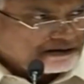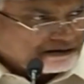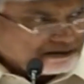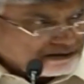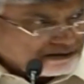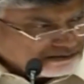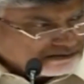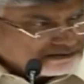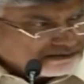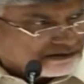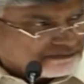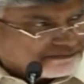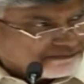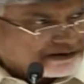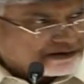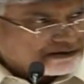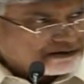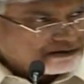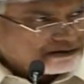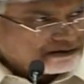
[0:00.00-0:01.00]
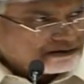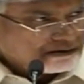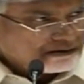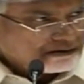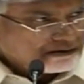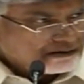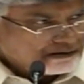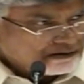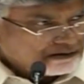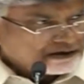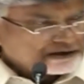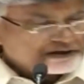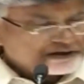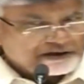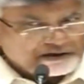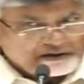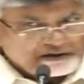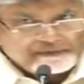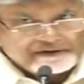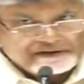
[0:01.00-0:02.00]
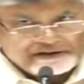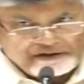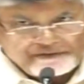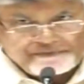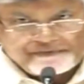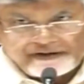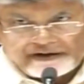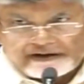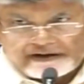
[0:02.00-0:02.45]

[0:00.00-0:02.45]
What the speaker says: is even Election Commission of